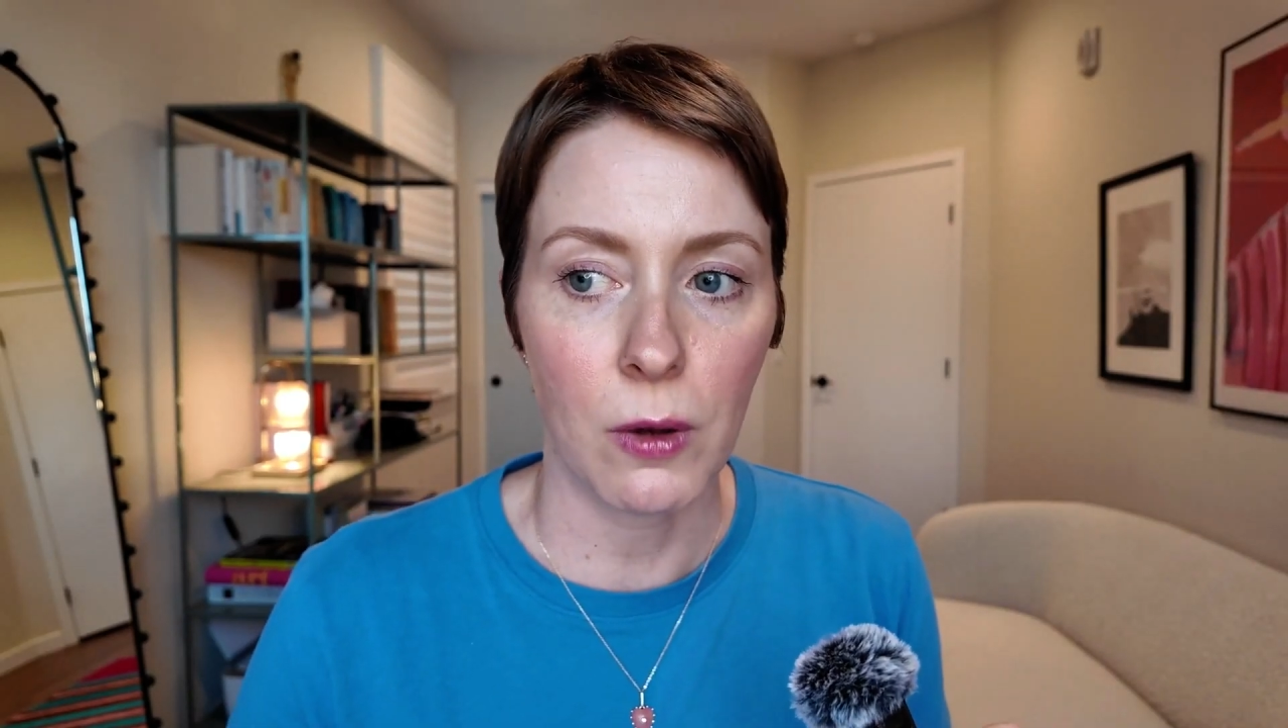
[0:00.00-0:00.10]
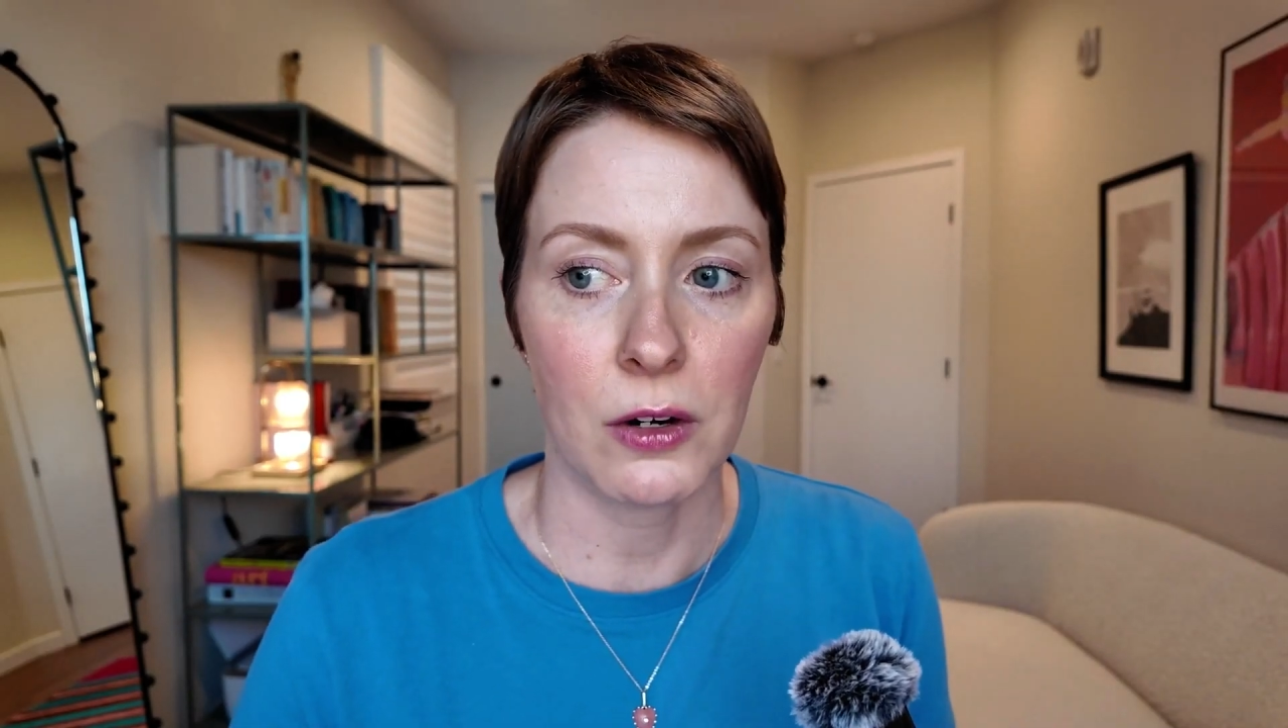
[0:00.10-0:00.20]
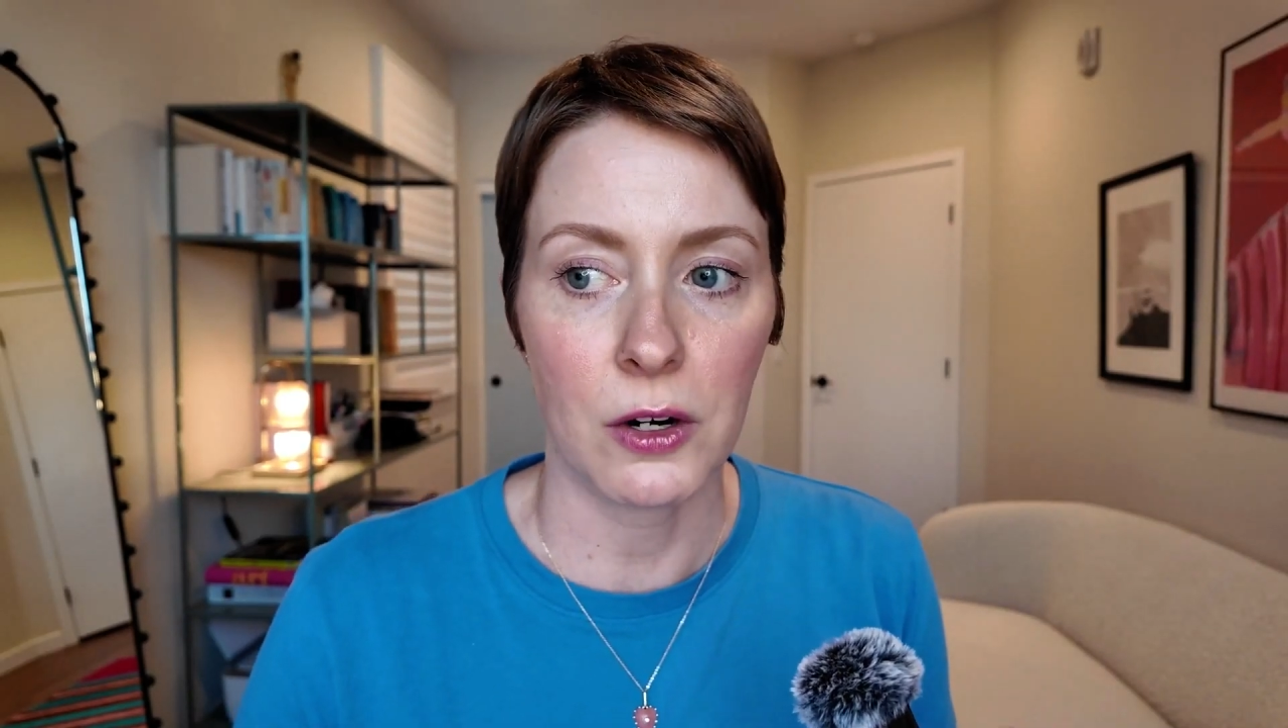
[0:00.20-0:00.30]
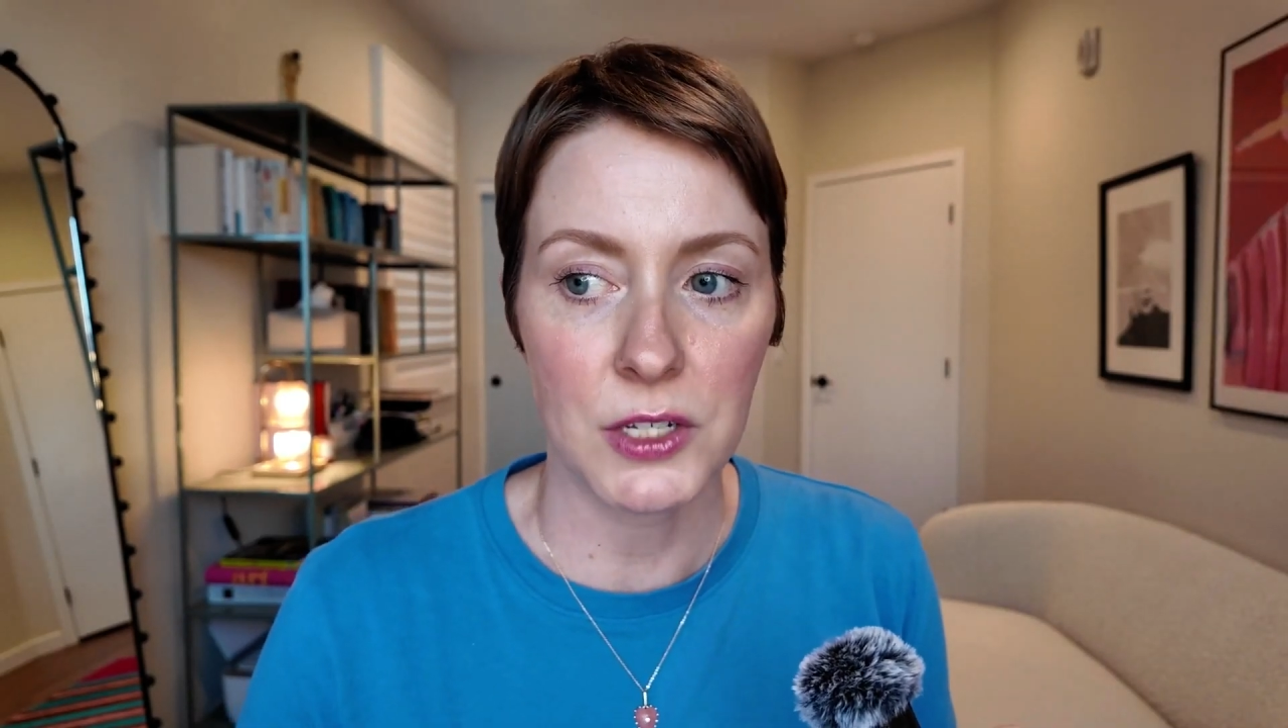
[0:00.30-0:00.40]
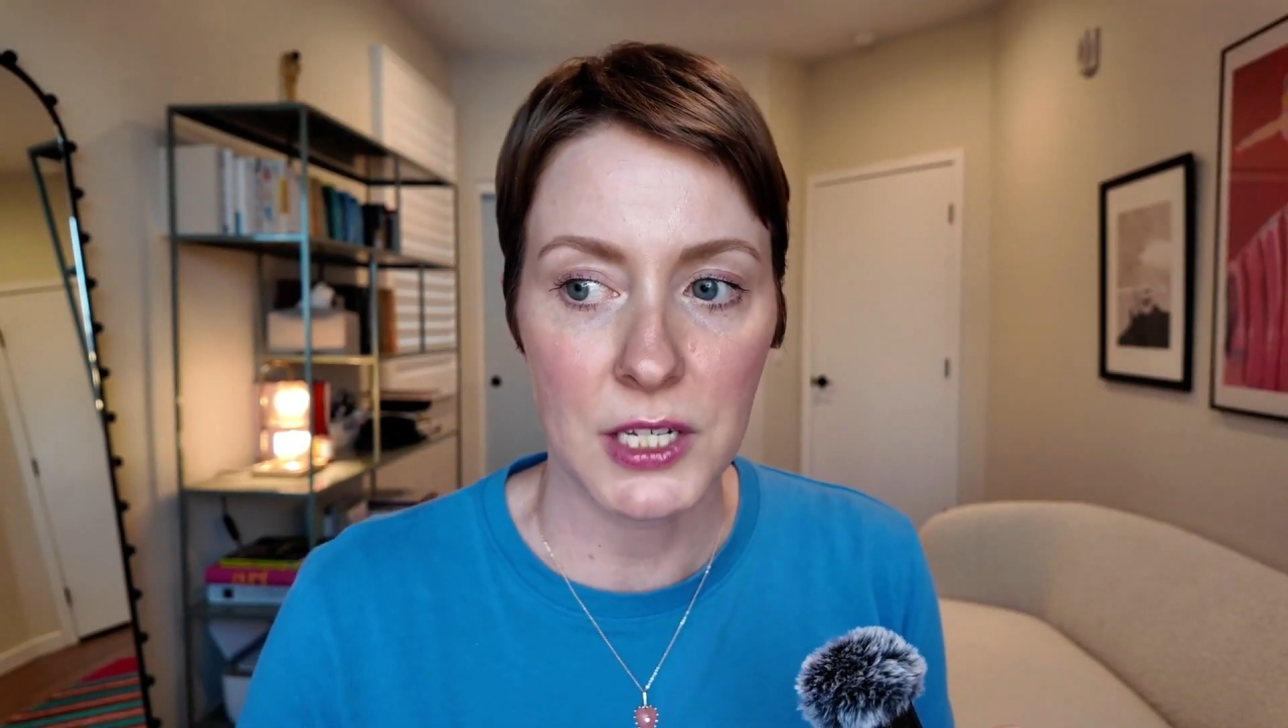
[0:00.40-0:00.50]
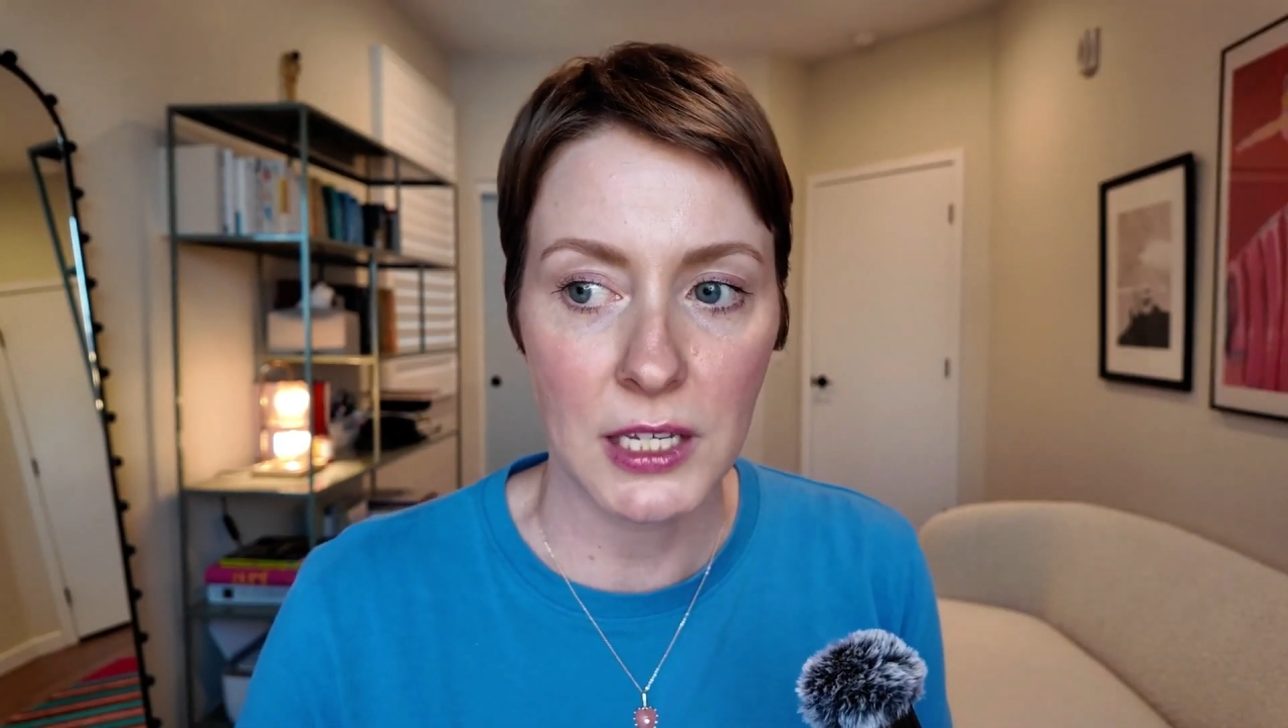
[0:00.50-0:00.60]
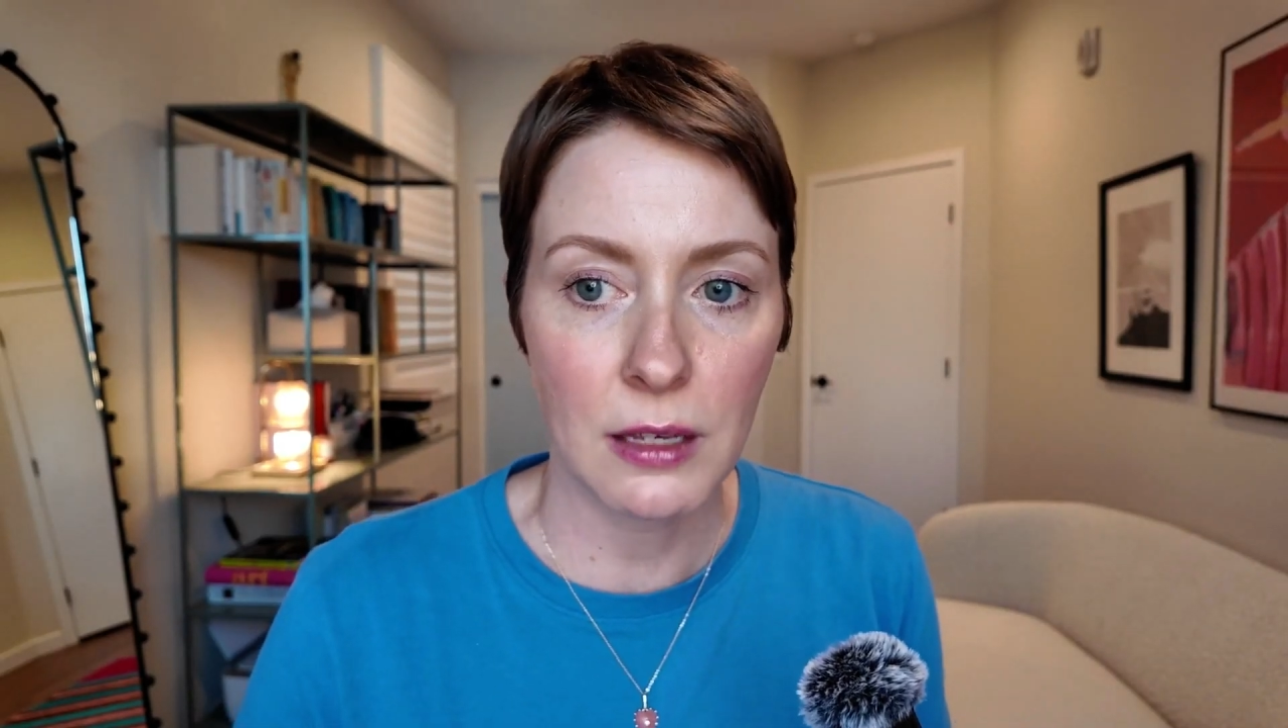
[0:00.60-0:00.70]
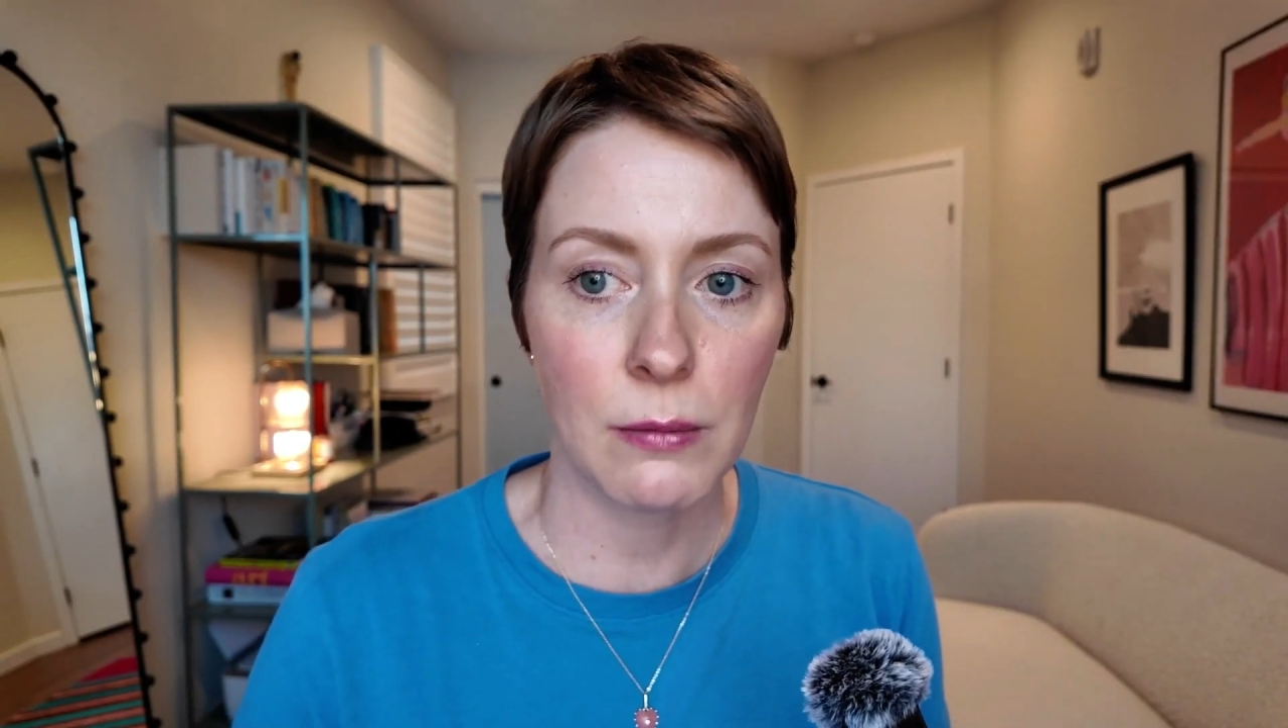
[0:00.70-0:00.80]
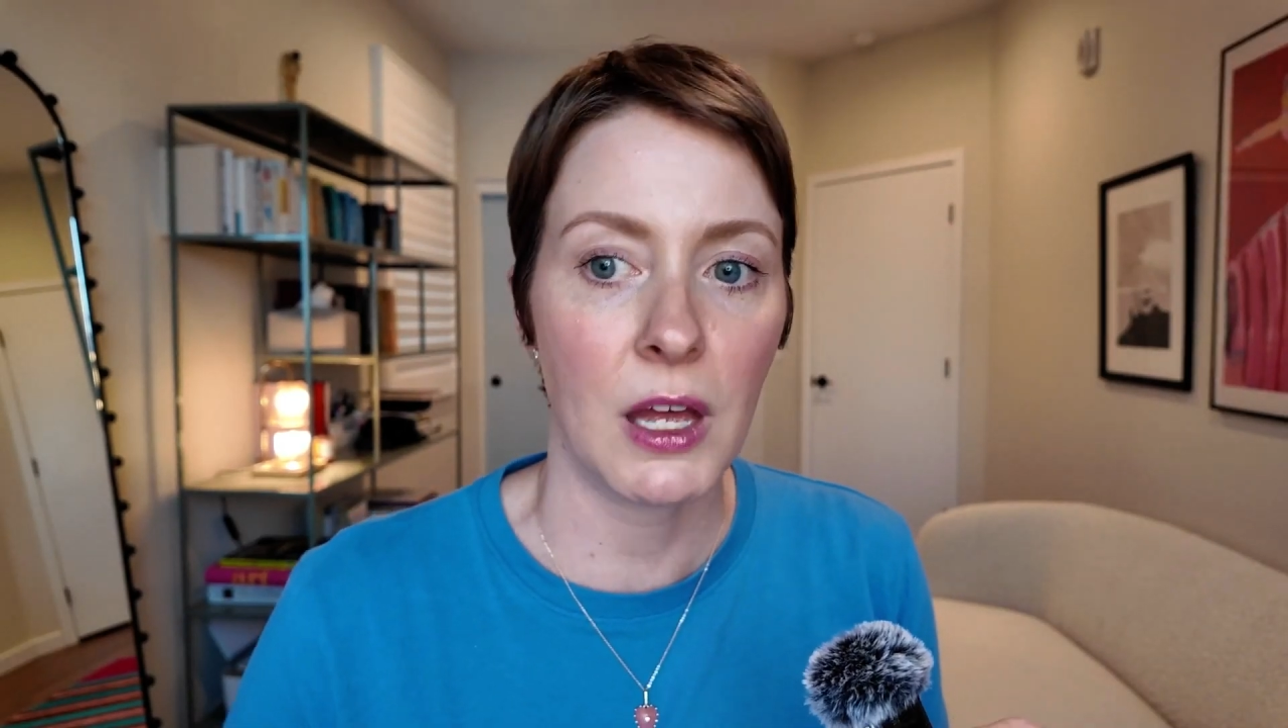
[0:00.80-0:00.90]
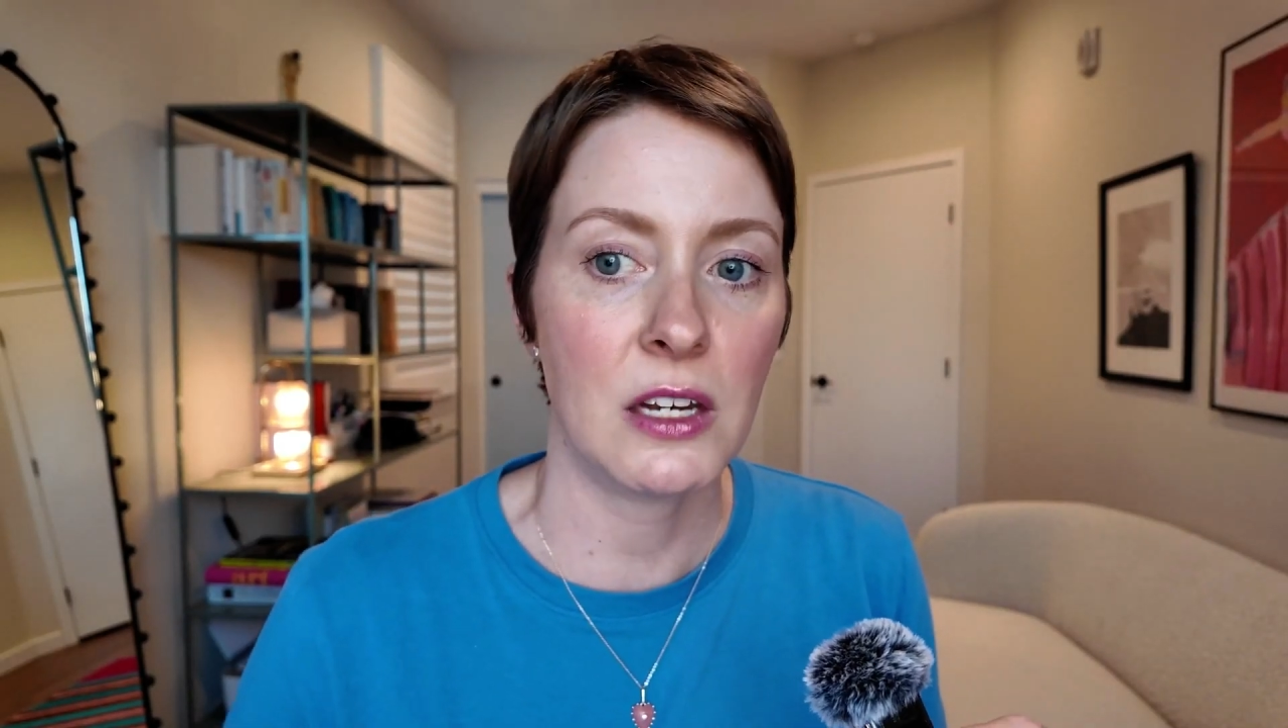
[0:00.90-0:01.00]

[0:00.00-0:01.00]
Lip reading: on our team